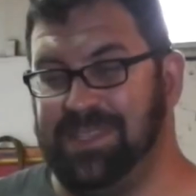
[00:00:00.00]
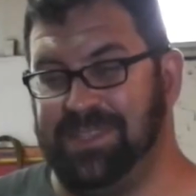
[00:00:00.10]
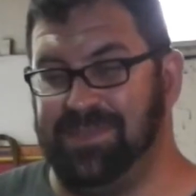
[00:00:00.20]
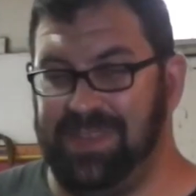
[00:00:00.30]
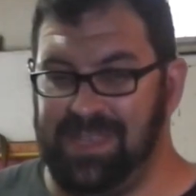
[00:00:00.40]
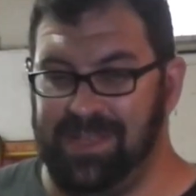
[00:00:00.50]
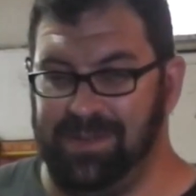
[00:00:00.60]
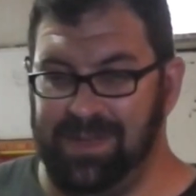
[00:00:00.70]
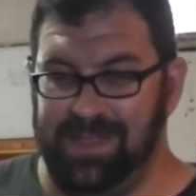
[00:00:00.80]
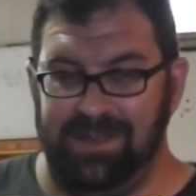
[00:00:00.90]
this
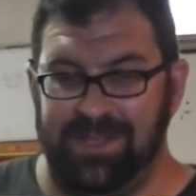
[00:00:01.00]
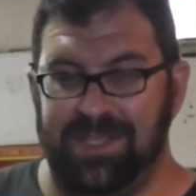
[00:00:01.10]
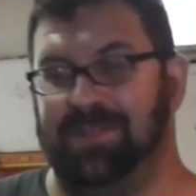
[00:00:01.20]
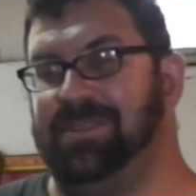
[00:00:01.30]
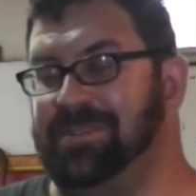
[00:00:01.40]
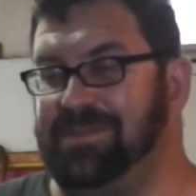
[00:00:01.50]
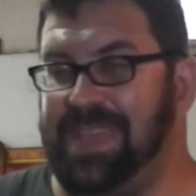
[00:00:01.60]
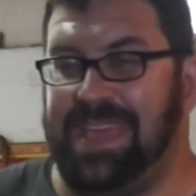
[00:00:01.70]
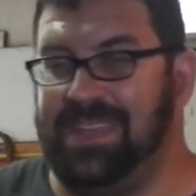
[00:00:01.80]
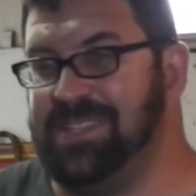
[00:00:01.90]
video, and there are certain
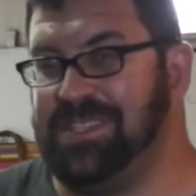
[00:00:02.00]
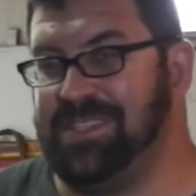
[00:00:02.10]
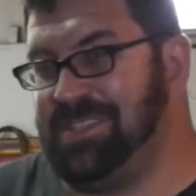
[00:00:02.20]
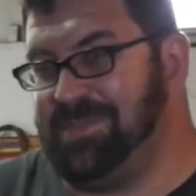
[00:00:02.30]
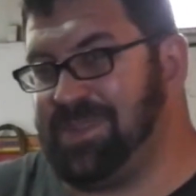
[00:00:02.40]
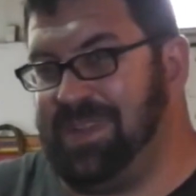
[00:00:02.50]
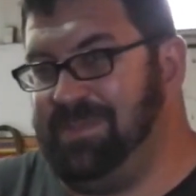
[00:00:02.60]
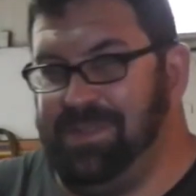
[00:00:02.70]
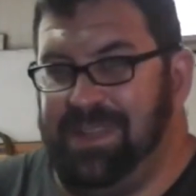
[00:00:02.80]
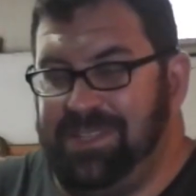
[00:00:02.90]
advantages to
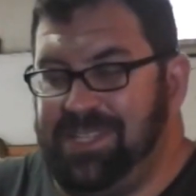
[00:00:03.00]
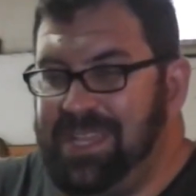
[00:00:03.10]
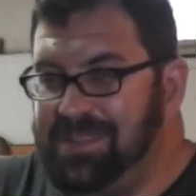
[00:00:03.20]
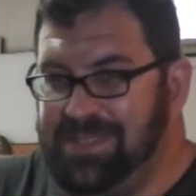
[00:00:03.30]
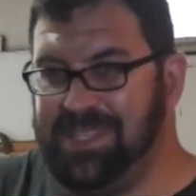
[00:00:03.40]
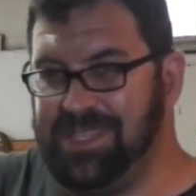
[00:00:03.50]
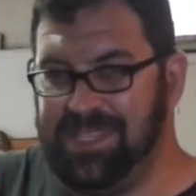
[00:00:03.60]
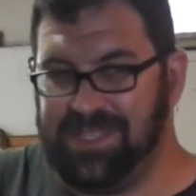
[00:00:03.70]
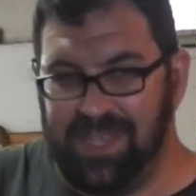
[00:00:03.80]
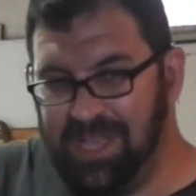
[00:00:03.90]
subscribing to our channel, such
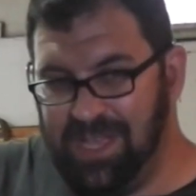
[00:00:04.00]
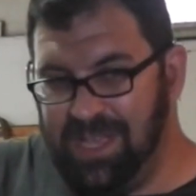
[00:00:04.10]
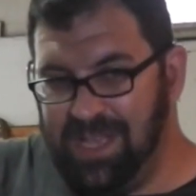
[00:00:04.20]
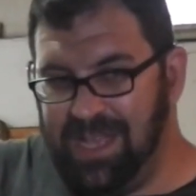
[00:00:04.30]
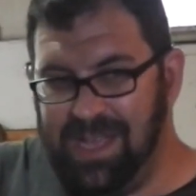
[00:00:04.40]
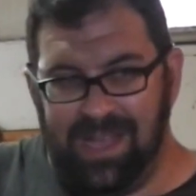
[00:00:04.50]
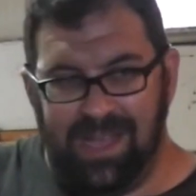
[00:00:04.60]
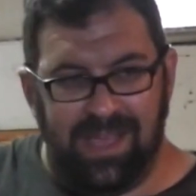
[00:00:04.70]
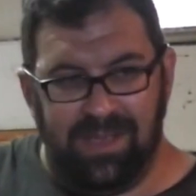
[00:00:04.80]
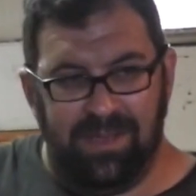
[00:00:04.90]
as
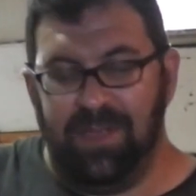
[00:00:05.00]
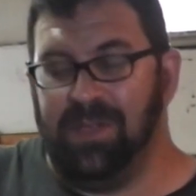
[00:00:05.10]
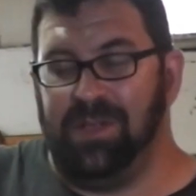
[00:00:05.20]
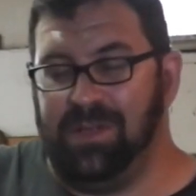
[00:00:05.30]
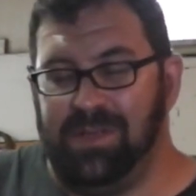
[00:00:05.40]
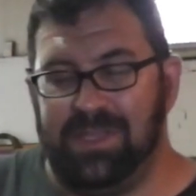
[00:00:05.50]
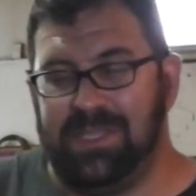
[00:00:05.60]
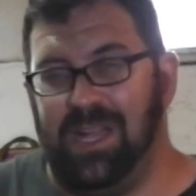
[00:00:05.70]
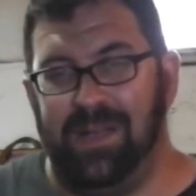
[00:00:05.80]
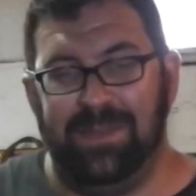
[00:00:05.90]

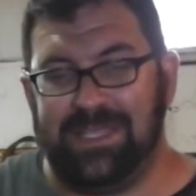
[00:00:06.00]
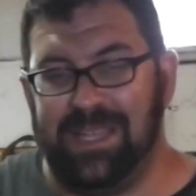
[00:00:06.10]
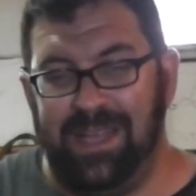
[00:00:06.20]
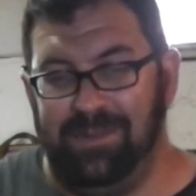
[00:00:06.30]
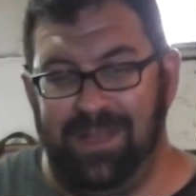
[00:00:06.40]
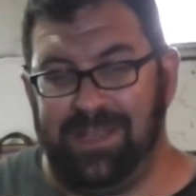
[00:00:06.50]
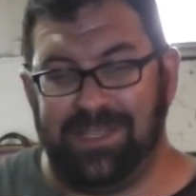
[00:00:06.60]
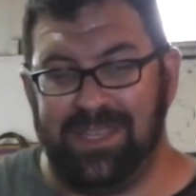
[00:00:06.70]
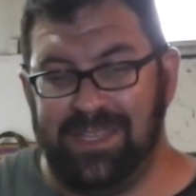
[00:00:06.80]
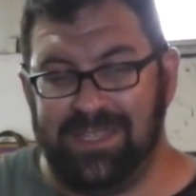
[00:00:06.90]
Thomas and I will
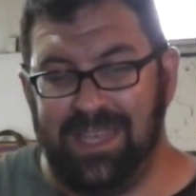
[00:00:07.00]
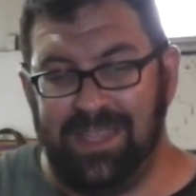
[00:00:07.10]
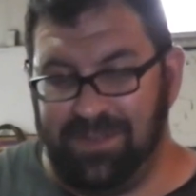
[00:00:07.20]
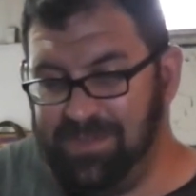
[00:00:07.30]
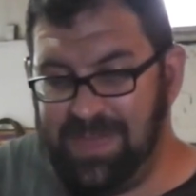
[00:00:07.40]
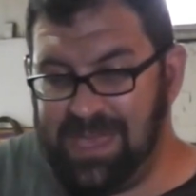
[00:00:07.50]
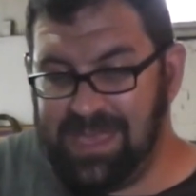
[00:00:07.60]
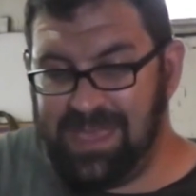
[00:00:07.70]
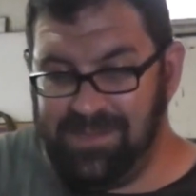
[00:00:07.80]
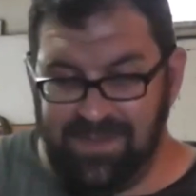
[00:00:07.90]
actually get together and make
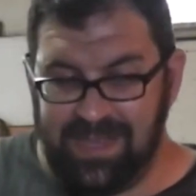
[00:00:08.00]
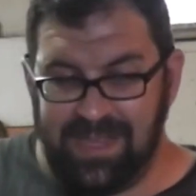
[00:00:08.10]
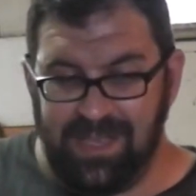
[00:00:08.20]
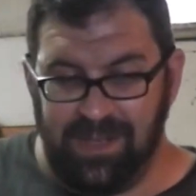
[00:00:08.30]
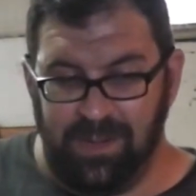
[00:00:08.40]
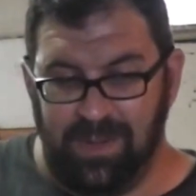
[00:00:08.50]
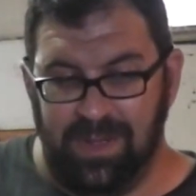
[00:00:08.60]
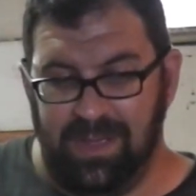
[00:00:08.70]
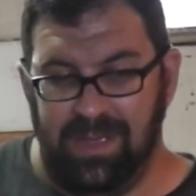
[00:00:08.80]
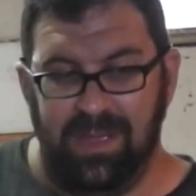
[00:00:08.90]
a video
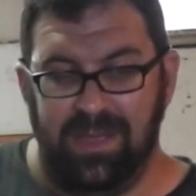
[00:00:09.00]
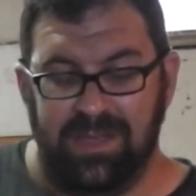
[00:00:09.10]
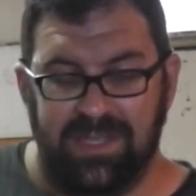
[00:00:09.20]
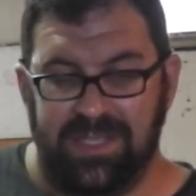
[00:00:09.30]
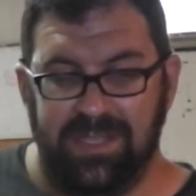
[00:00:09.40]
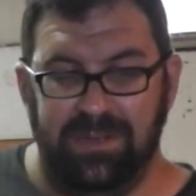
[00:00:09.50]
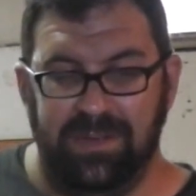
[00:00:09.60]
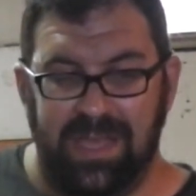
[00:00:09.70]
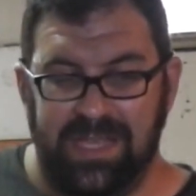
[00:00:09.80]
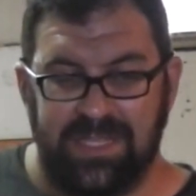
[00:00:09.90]
to suit a